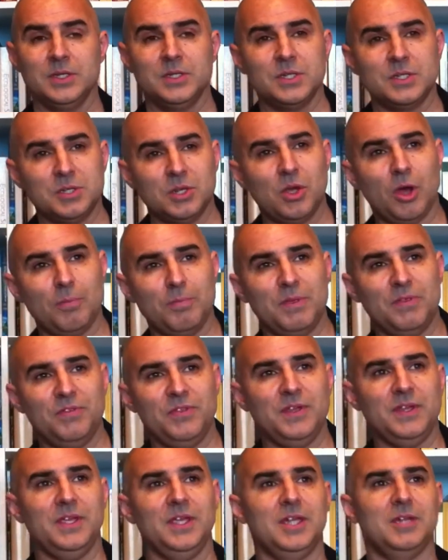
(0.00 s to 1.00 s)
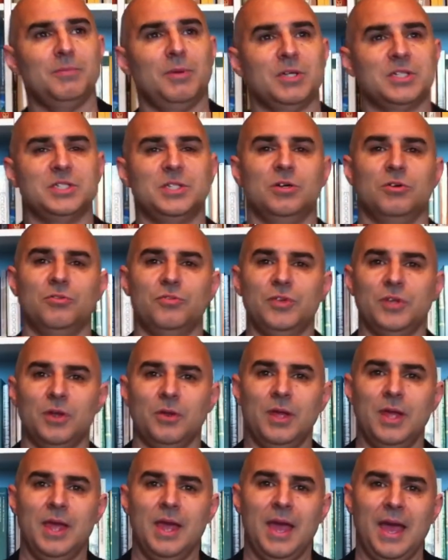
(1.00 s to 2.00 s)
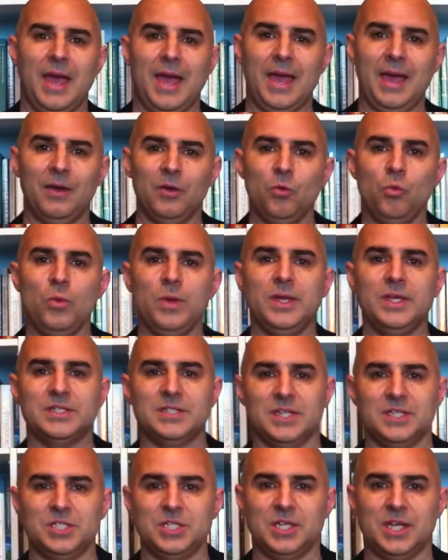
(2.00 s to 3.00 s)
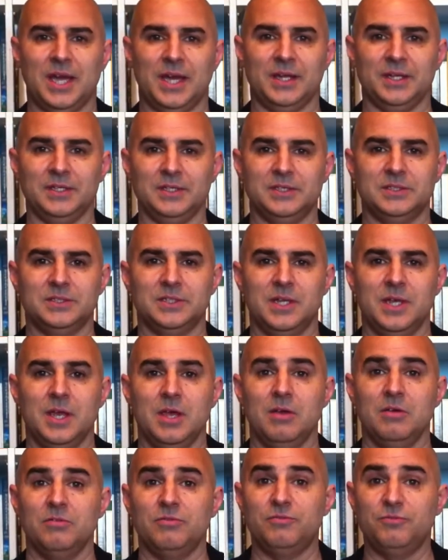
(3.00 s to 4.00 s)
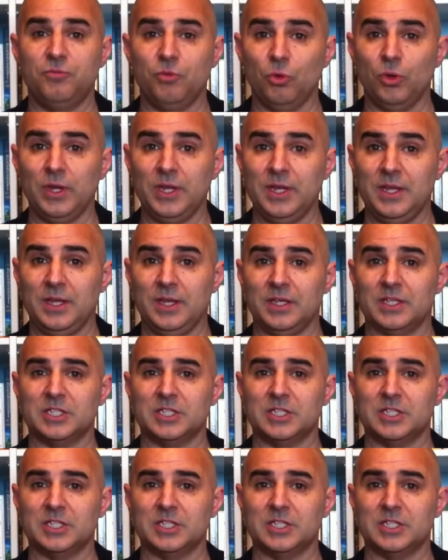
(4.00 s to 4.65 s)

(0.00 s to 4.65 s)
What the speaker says: So it's got me thinking to myself, how do we as educators fully